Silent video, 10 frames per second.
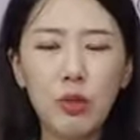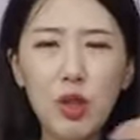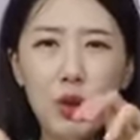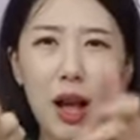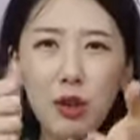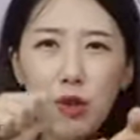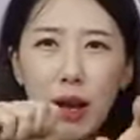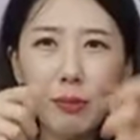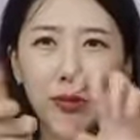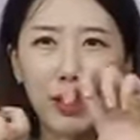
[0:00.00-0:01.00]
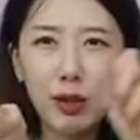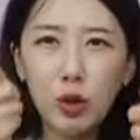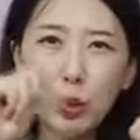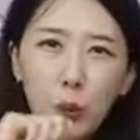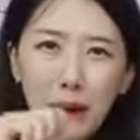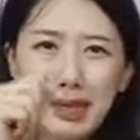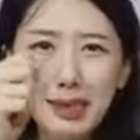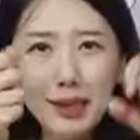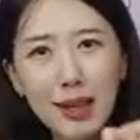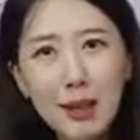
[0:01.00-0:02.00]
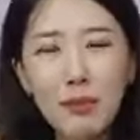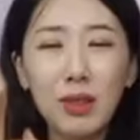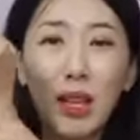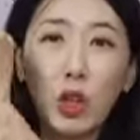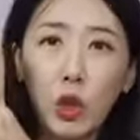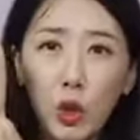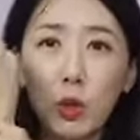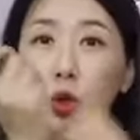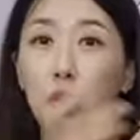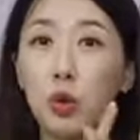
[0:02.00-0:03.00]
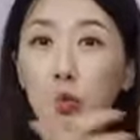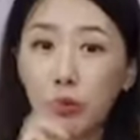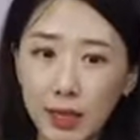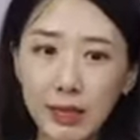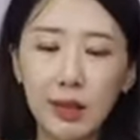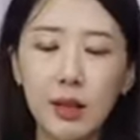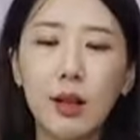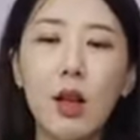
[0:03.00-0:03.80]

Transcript: you know how you have to like twist them, that hurts your wrist.